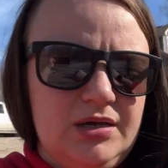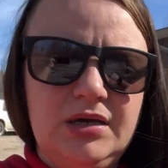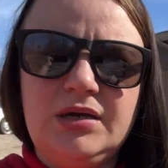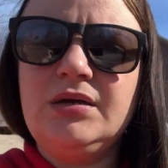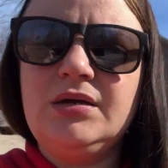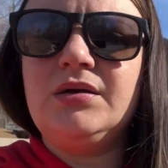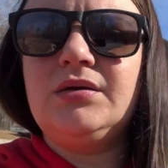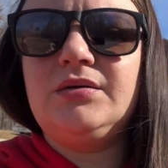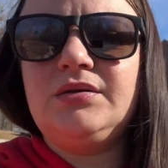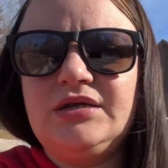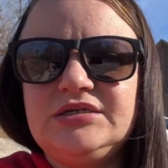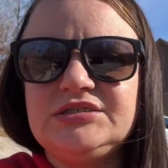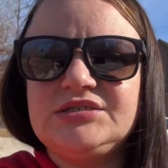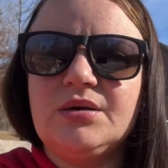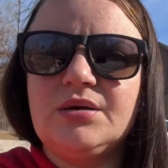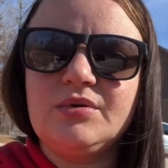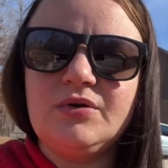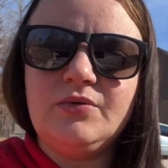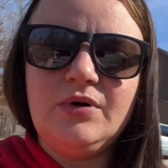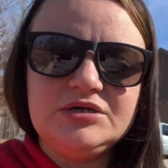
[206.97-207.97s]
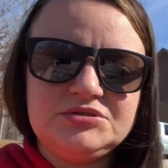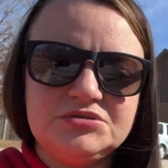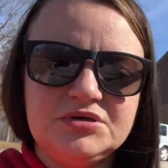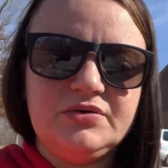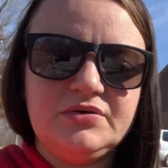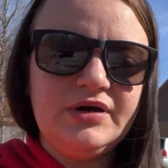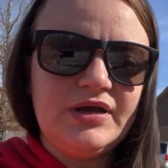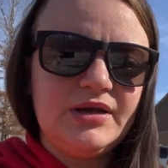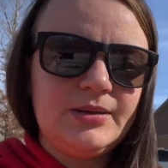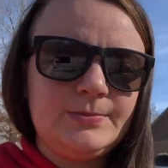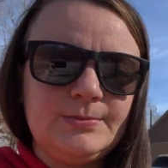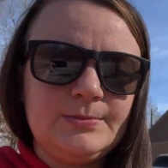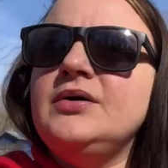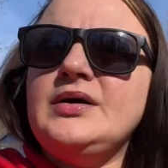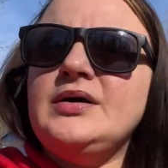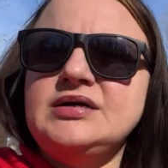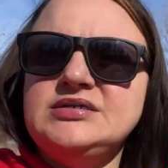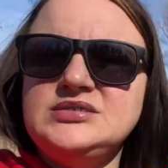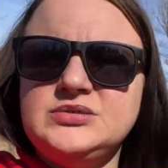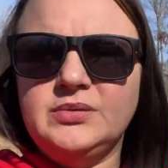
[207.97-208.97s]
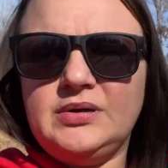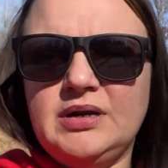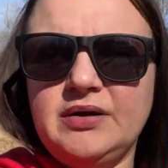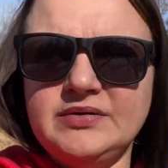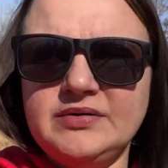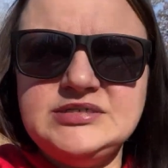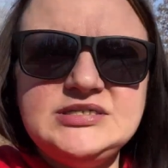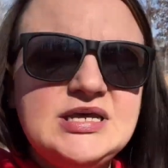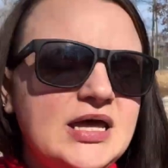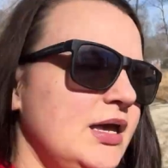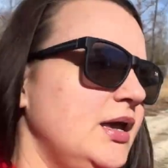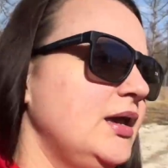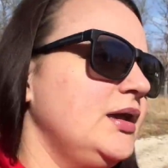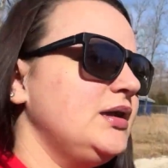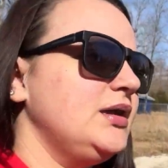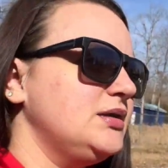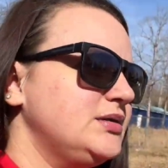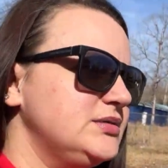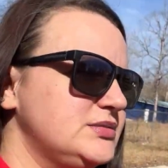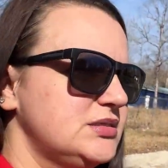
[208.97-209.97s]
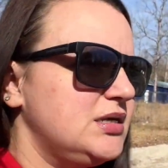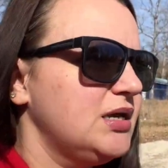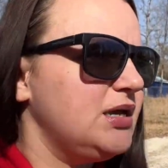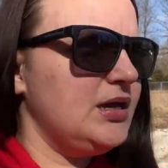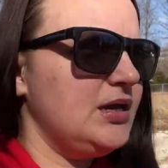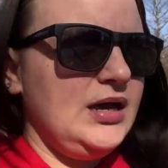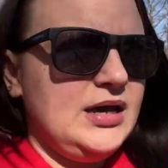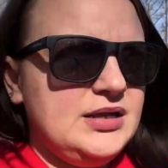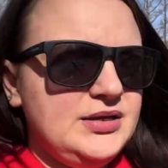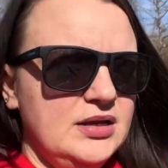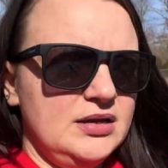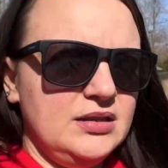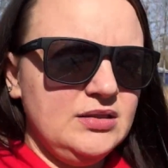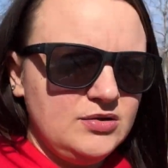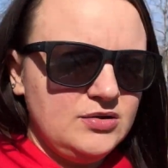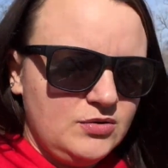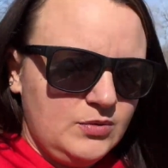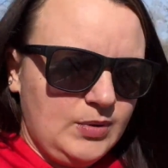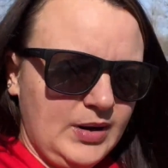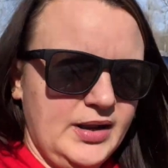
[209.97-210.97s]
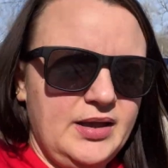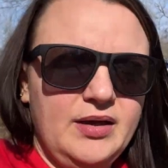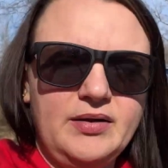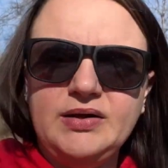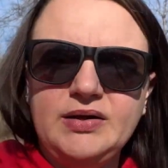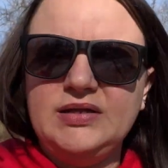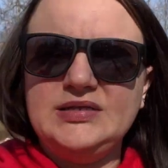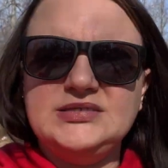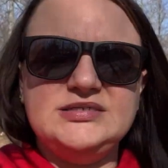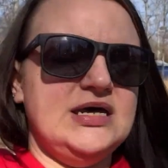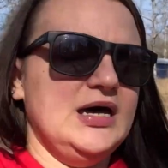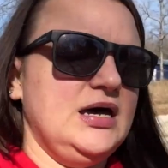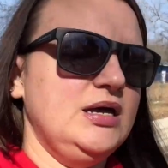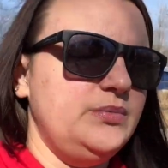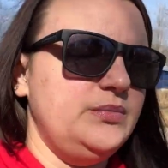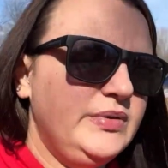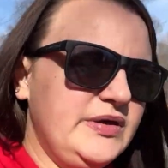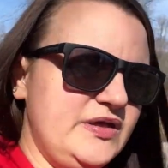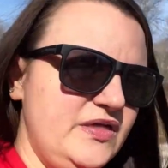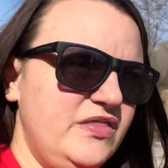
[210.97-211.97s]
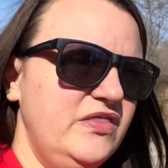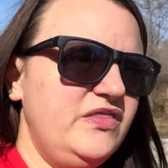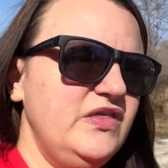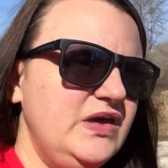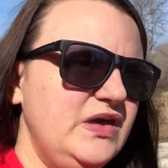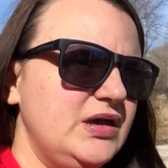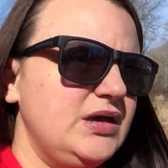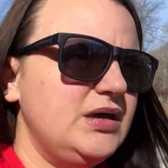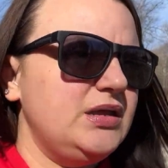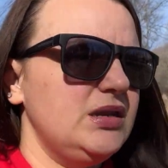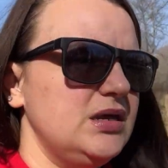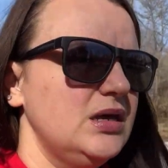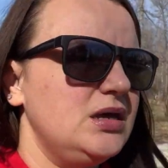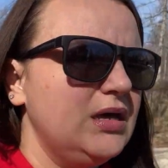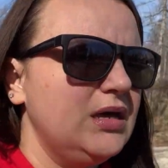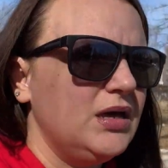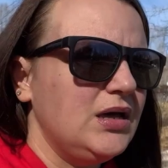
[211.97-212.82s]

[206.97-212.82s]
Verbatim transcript: I need to start my watch real quick. Okay, so what I was saying is I done a little workout inside, but then